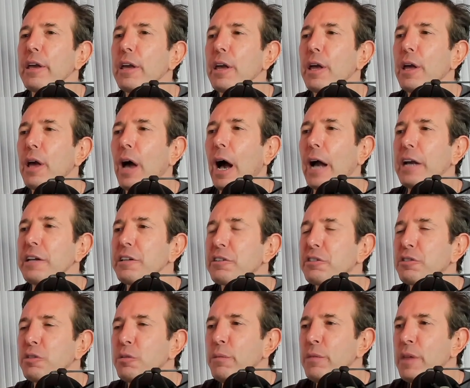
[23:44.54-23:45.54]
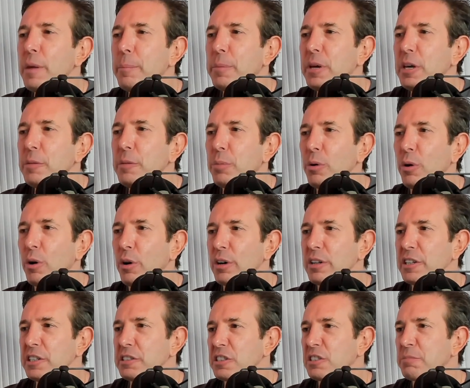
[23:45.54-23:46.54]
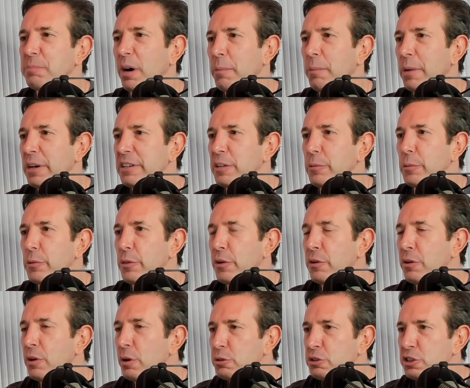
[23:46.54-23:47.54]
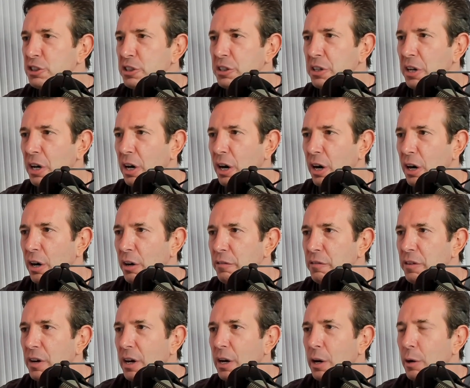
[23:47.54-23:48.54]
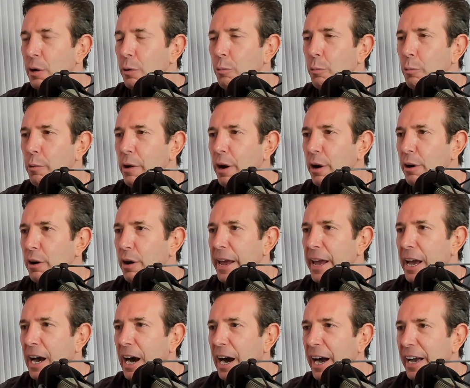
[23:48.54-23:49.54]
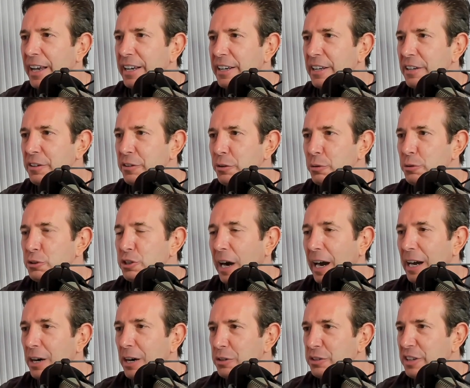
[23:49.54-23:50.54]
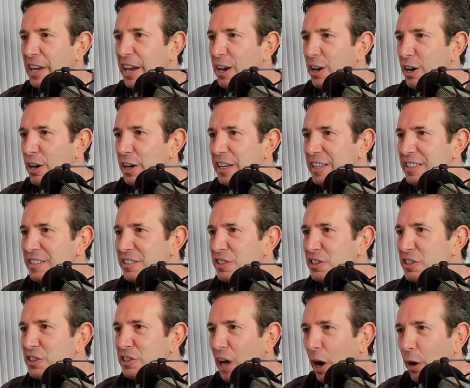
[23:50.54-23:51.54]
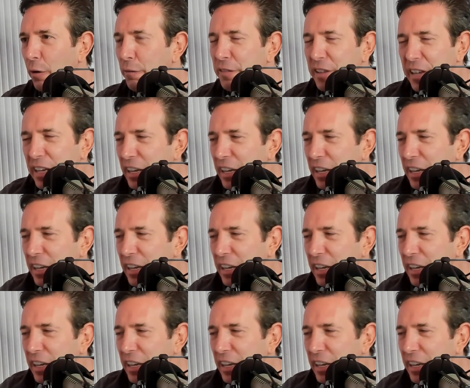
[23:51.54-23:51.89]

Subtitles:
I assume that people are at least experimenting with the notion of where AI can do childcare itself.